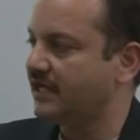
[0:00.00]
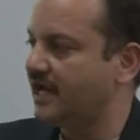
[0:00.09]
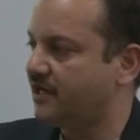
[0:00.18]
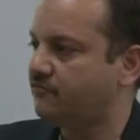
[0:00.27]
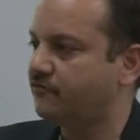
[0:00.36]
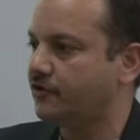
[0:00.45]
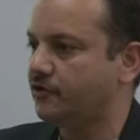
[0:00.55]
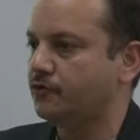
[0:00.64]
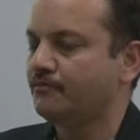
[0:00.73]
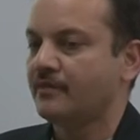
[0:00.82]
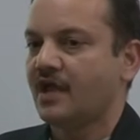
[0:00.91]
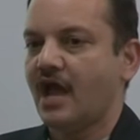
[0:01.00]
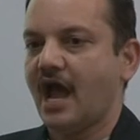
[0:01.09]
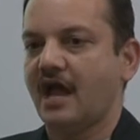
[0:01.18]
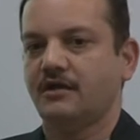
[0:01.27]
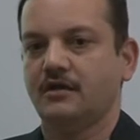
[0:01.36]
get it for you,
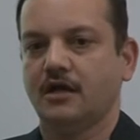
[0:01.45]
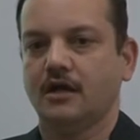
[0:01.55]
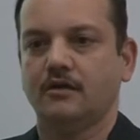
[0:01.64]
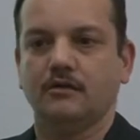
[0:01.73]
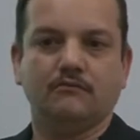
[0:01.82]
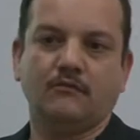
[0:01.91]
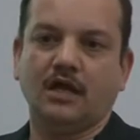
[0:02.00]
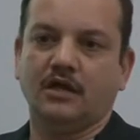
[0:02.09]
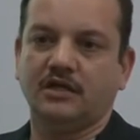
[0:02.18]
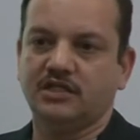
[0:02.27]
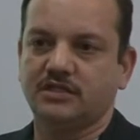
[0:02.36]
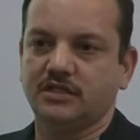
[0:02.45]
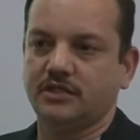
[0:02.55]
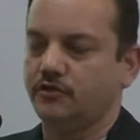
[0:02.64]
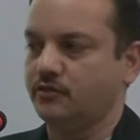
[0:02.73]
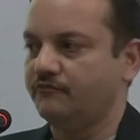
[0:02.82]
and
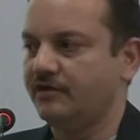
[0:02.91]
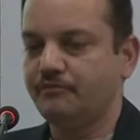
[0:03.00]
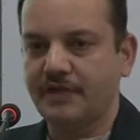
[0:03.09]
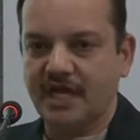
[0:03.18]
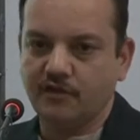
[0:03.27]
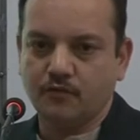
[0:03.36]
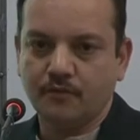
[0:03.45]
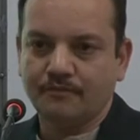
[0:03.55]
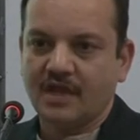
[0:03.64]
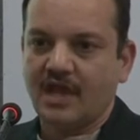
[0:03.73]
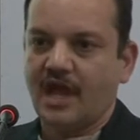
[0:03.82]
we'll pay you,